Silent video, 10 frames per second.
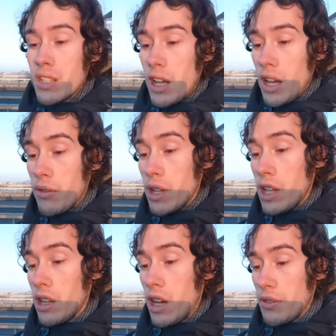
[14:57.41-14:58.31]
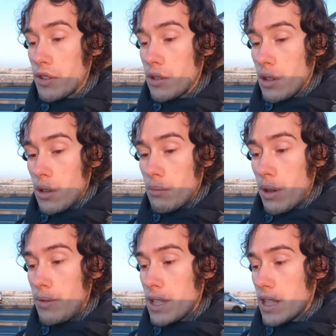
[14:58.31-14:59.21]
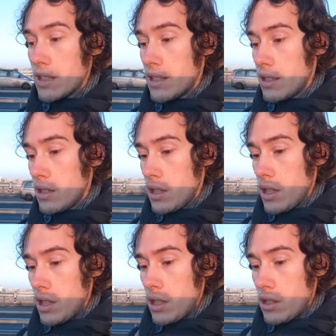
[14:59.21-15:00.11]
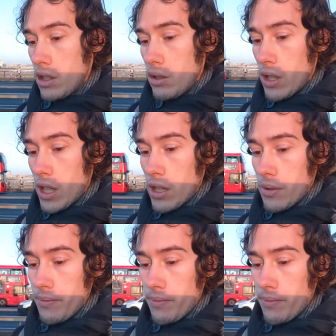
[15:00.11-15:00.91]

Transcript: I really loved my visit to